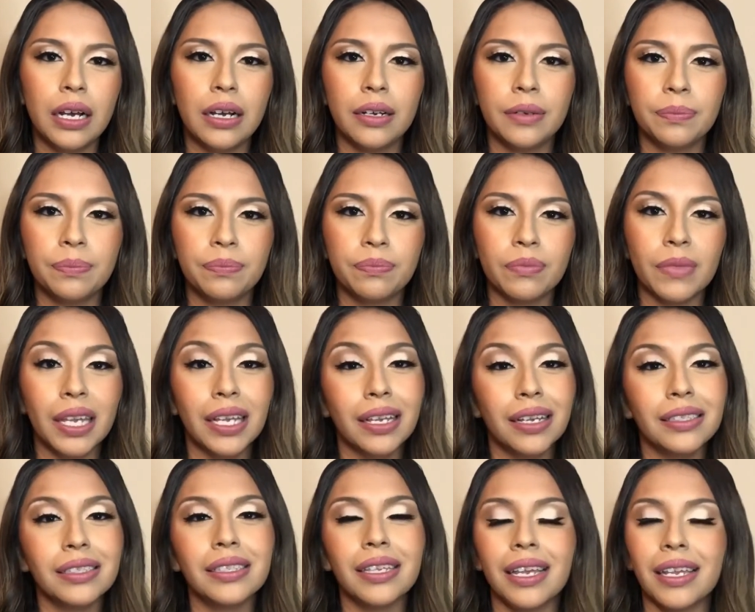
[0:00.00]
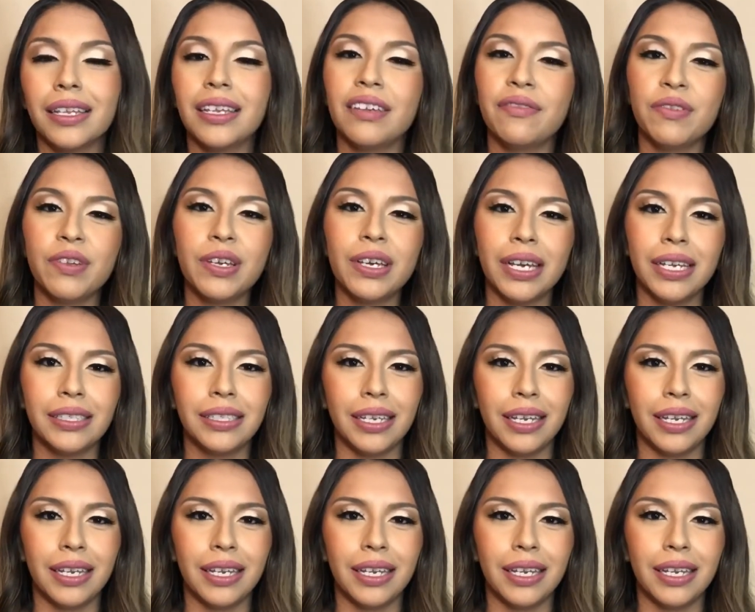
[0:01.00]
like I said, give you guys an